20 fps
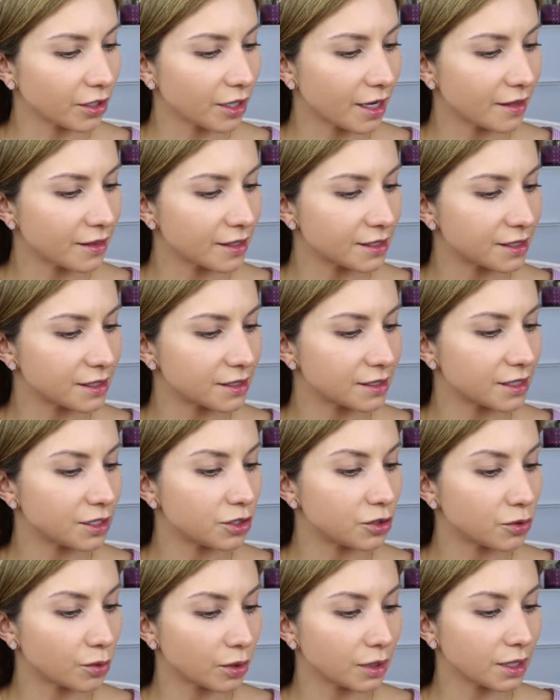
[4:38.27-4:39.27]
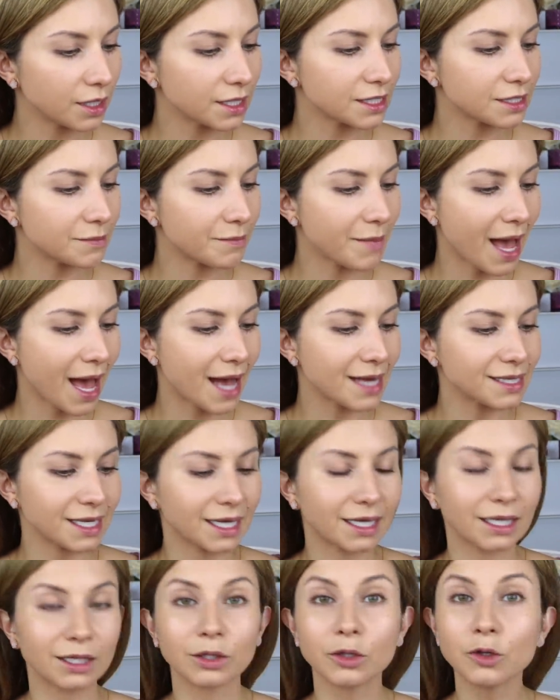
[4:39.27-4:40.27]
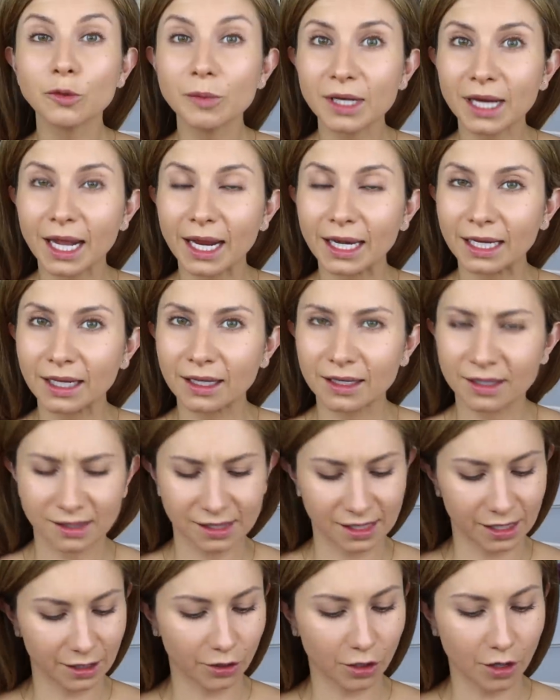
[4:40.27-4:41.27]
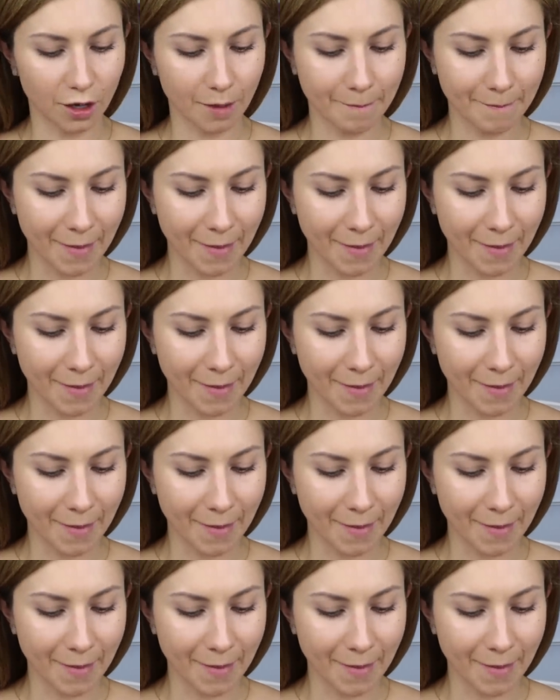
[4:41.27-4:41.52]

and this is the Dualist Matte and Illuminating Concealer.